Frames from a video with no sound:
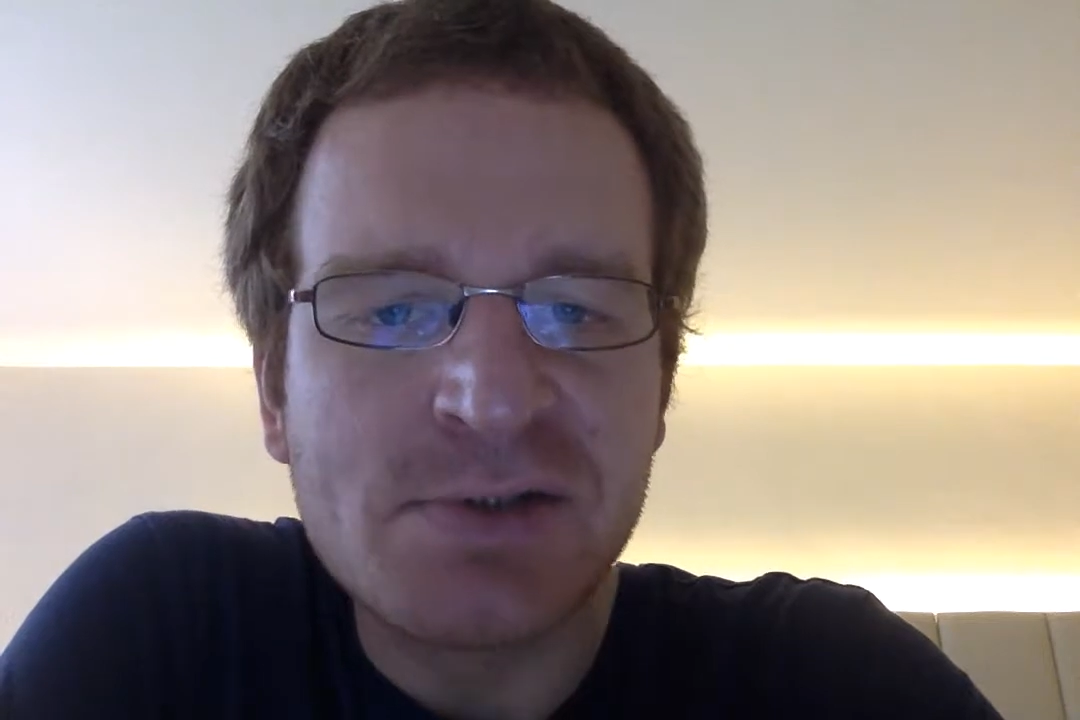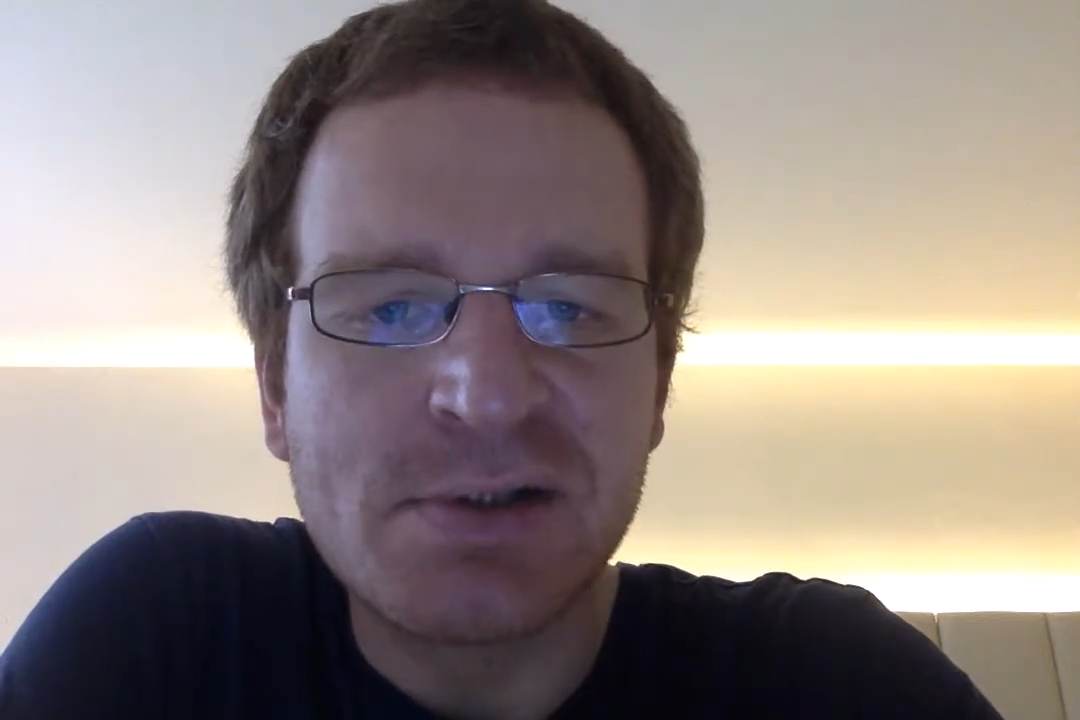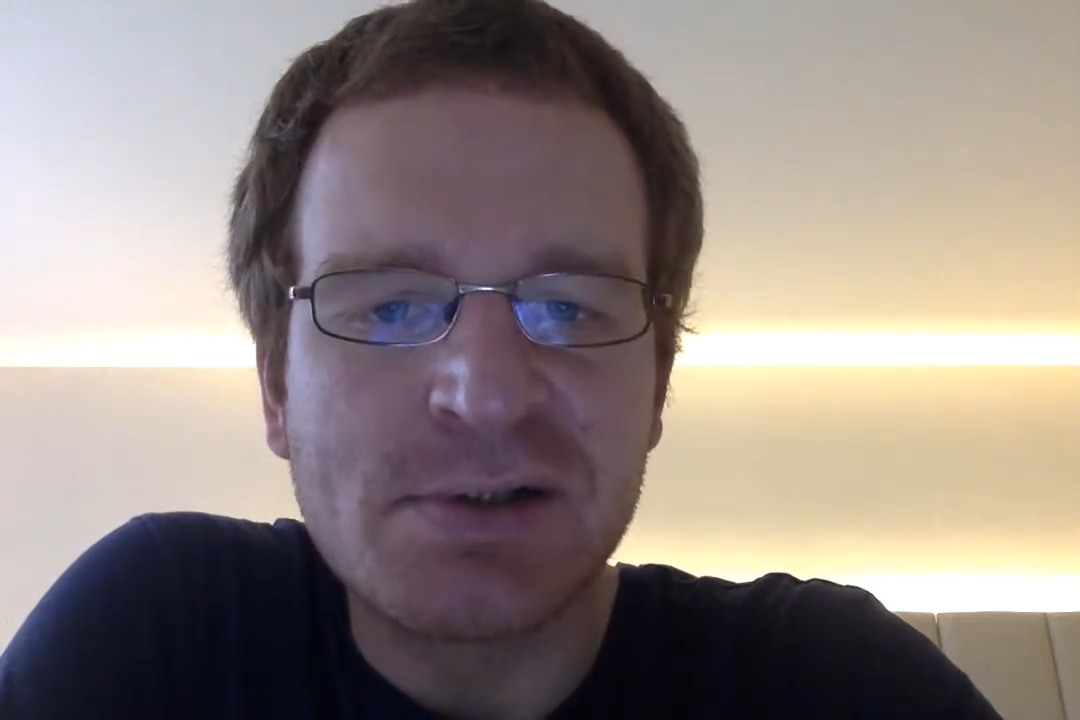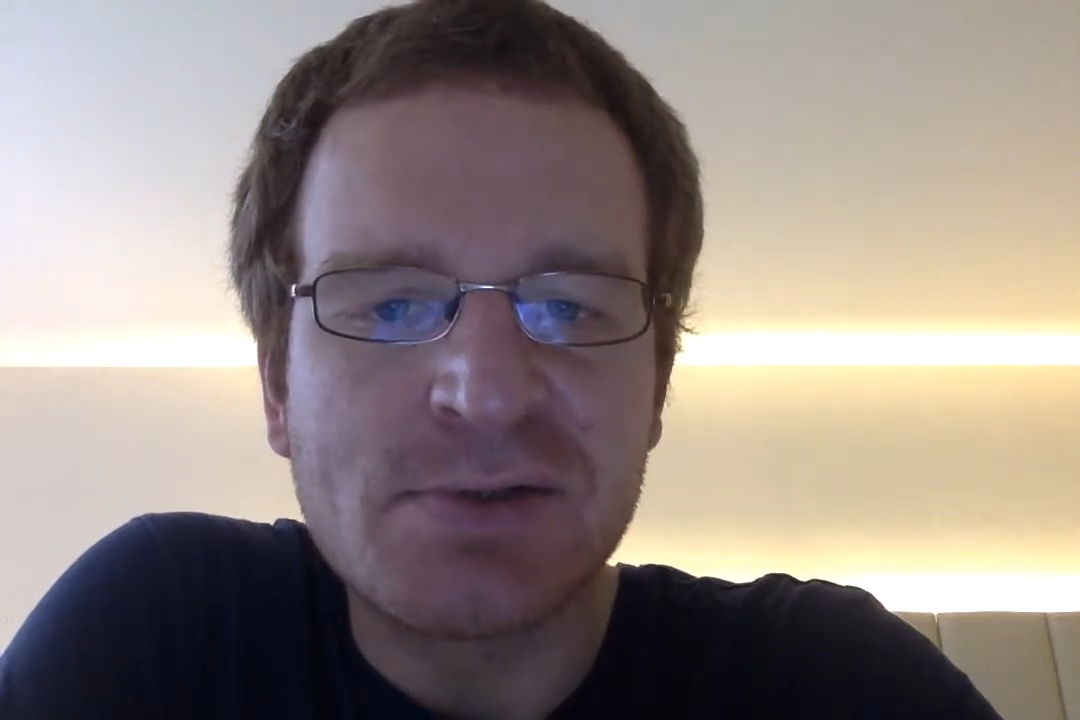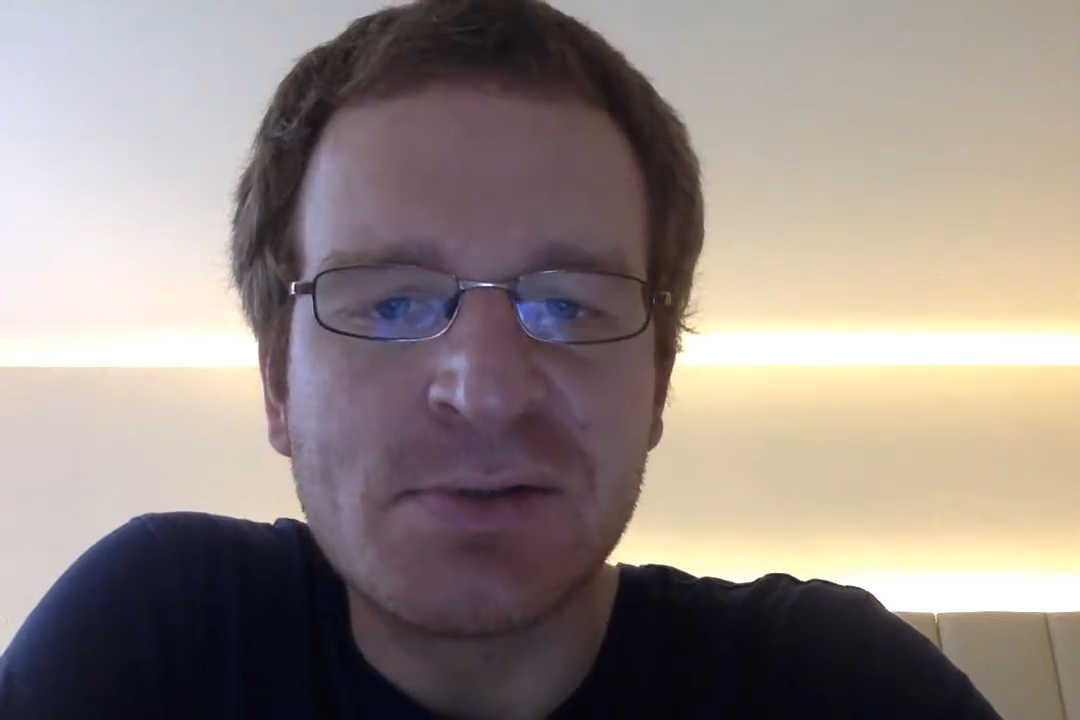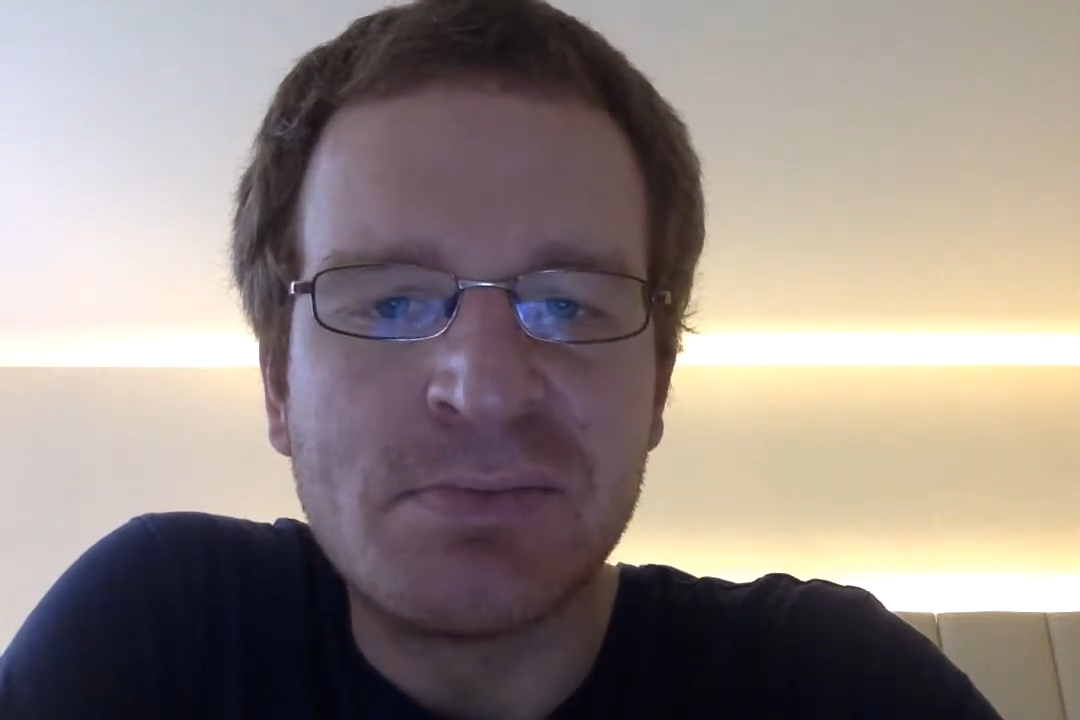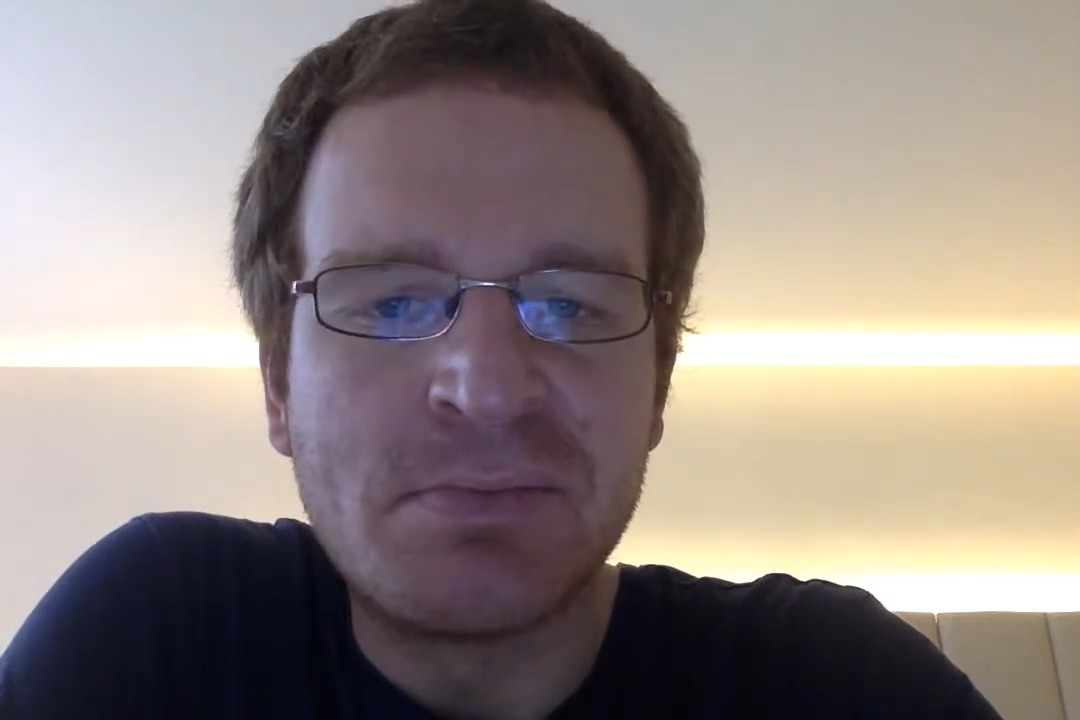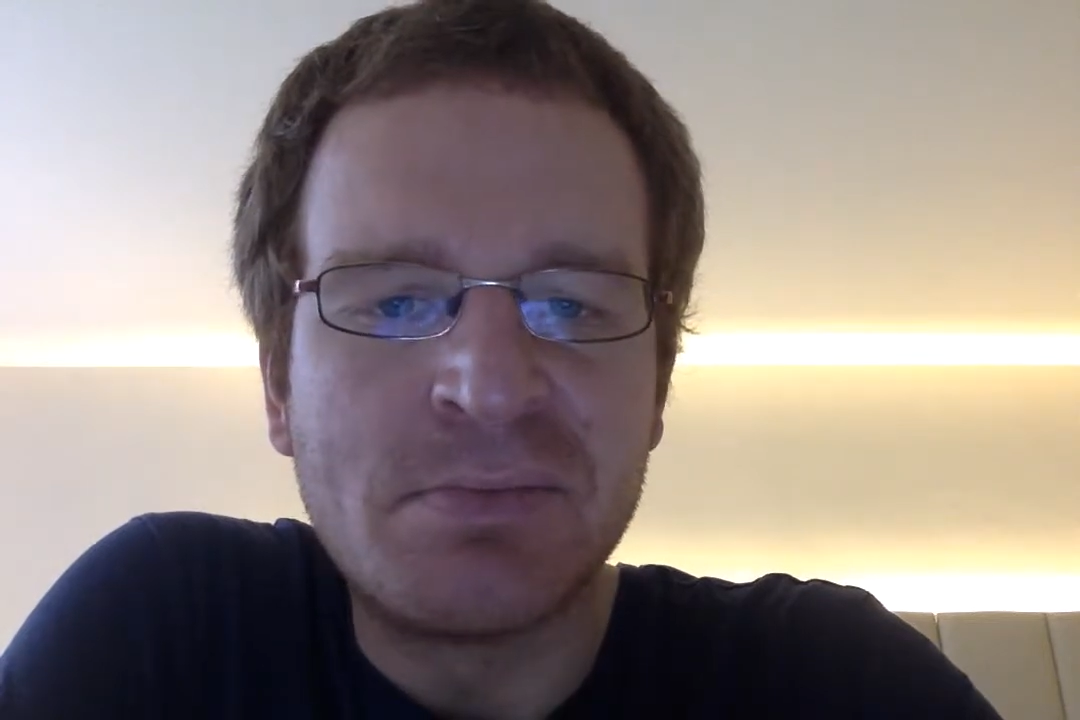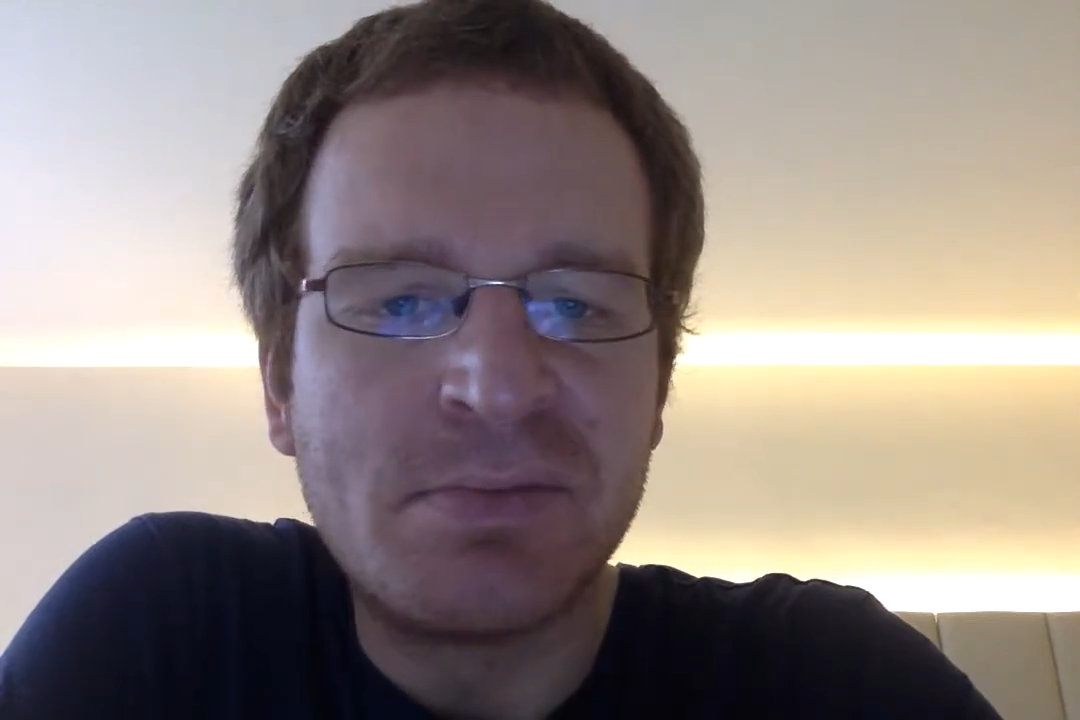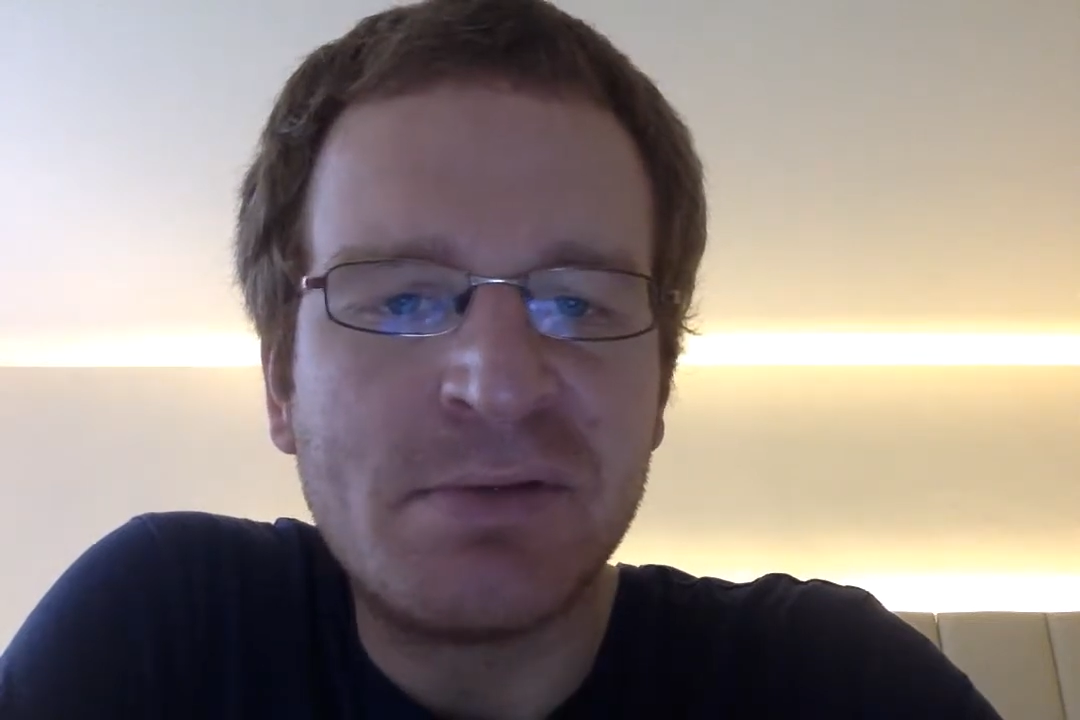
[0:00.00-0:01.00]
there are
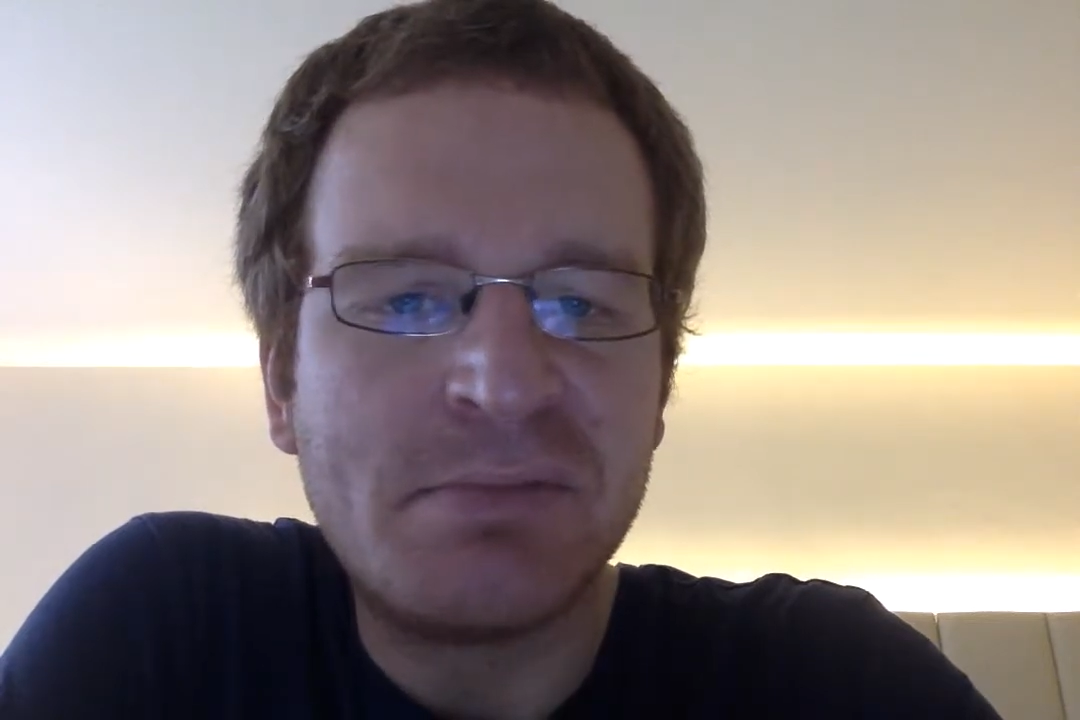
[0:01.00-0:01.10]
some